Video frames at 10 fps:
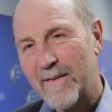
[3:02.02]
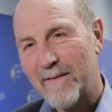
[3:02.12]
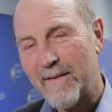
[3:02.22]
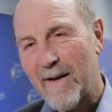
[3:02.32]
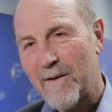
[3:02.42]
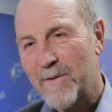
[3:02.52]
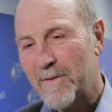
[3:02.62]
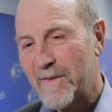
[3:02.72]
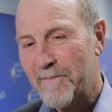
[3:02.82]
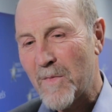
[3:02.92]

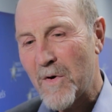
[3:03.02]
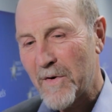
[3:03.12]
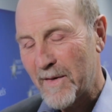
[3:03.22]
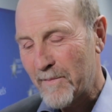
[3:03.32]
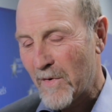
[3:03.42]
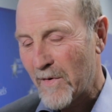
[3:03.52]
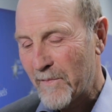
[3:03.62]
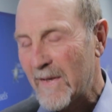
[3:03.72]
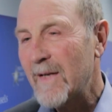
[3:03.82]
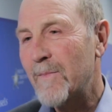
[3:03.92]
now more and more
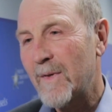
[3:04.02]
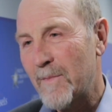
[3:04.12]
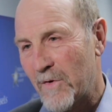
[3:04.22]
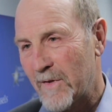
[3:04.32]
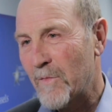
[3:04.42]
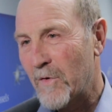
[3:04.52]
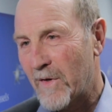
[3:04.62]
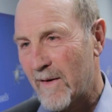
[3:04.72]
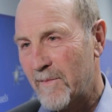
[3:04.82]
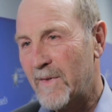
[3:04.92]
people, more and more
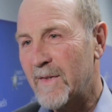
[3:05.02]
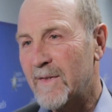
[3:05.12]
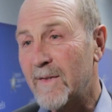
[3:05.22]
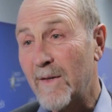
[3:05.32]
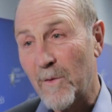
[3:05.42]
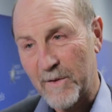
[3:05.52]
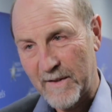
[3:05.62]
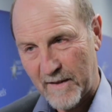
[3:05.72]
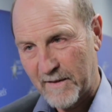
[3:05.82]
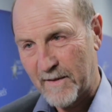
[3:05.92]
companies know
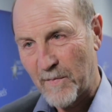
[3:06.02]
that is a